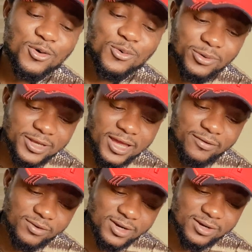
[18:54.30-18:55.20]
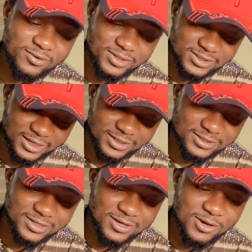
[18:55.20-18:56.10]
Only African
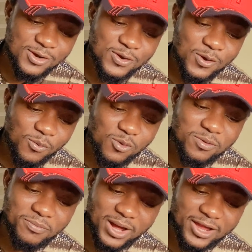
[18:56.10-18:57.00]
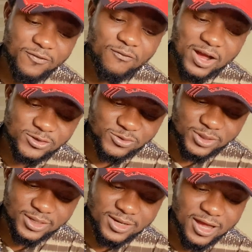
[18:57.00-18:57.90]
Christians would buy a
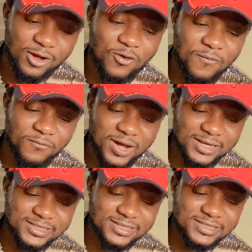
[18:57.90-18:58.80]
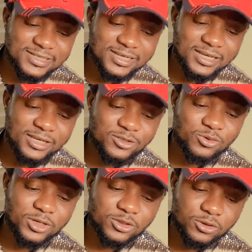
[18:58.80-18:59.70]
factory and convert it
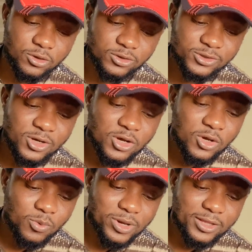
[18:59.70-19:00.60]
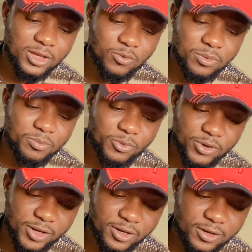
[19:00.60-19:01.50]
into a church where they will
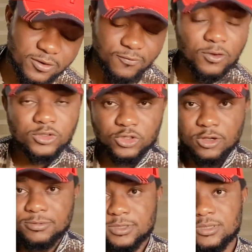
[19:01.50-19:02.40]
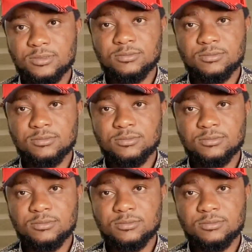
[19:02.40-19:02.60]
pray for jobs.